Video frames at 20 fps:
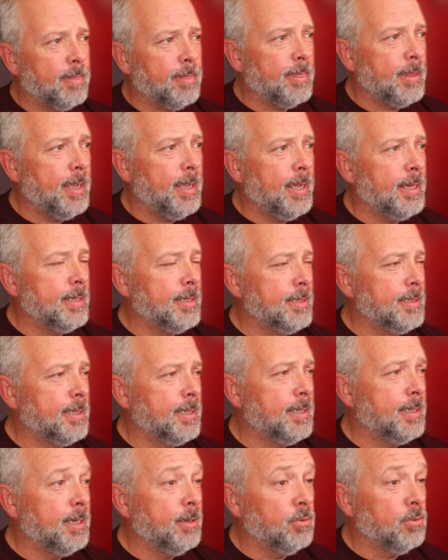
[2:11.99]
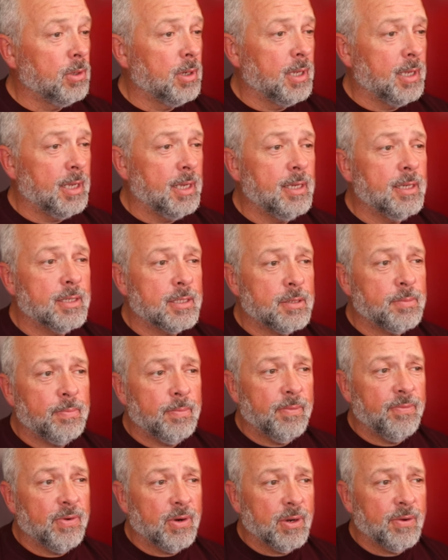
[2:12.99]
And it really is a
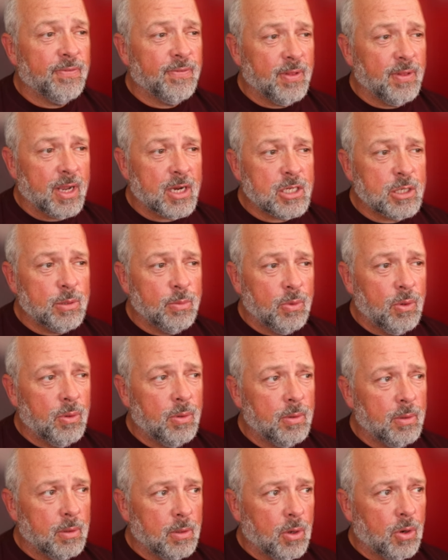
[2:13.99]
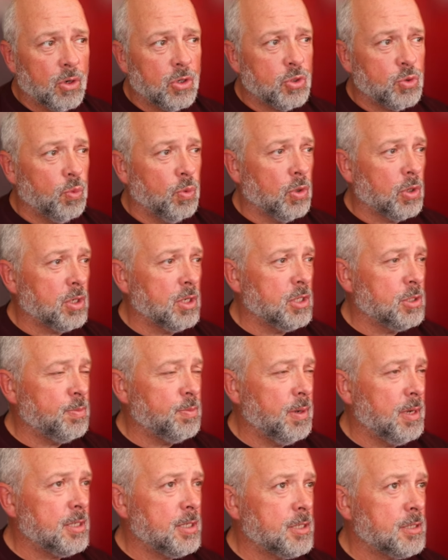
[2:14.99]
very flexible, large working
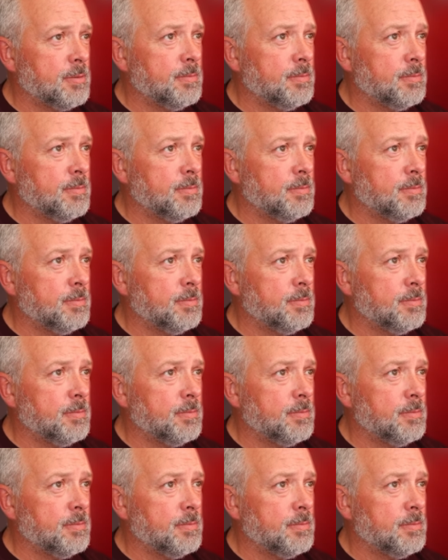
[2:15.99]
space.